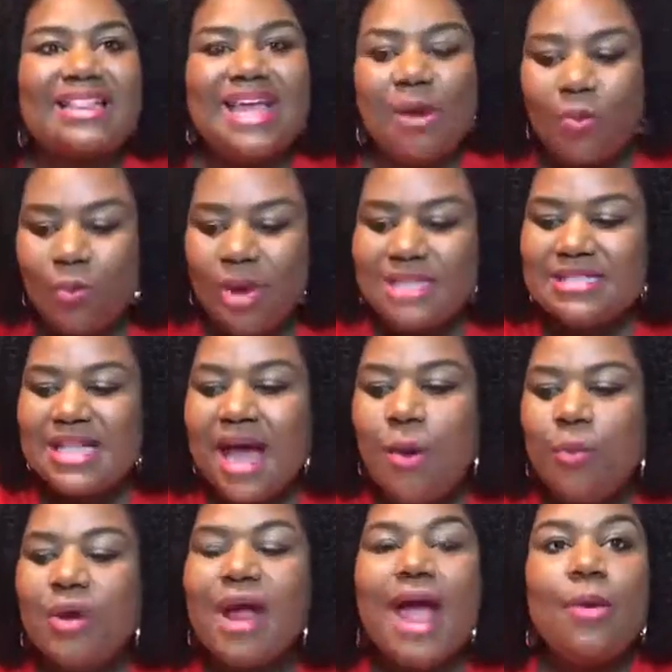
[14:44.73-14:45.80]
That was
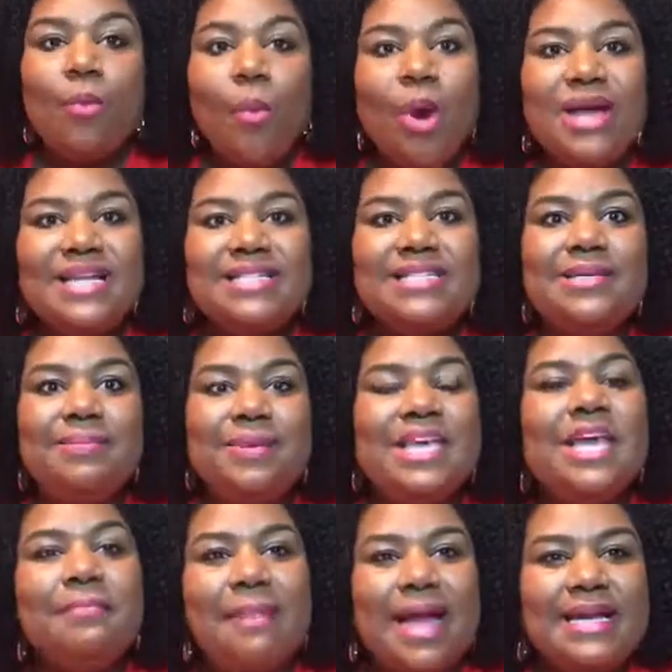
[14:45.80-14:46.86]
not where I wanted to
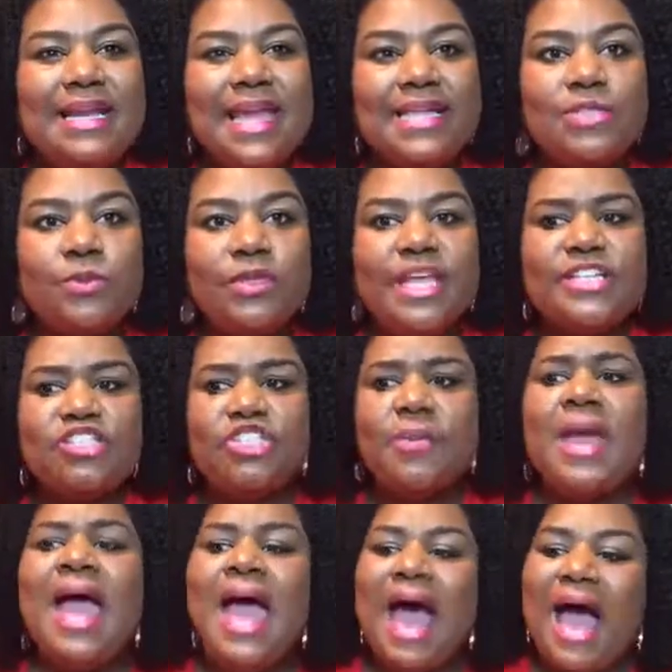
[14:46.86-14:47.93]
be in my next relationship.